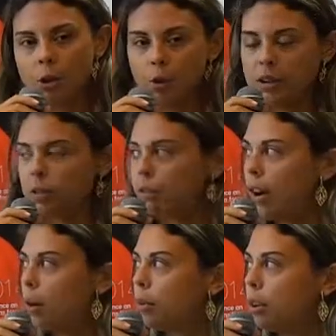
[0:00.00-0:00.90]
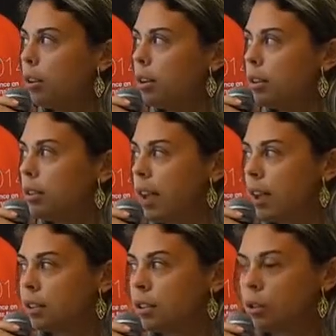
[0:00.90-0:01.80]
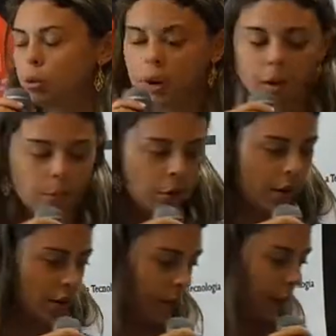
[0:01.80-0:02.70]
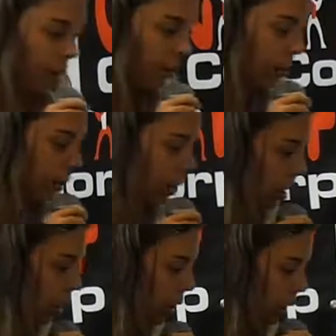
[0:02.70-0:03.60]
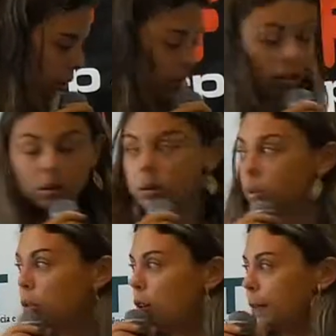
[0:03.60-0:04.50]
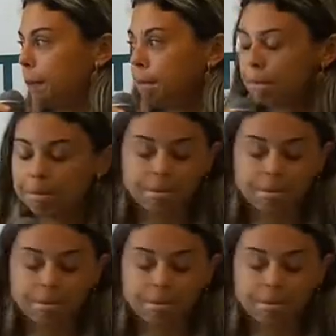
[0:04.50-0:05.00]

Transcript: to answer verbally the tasks, to celebrate, and so on.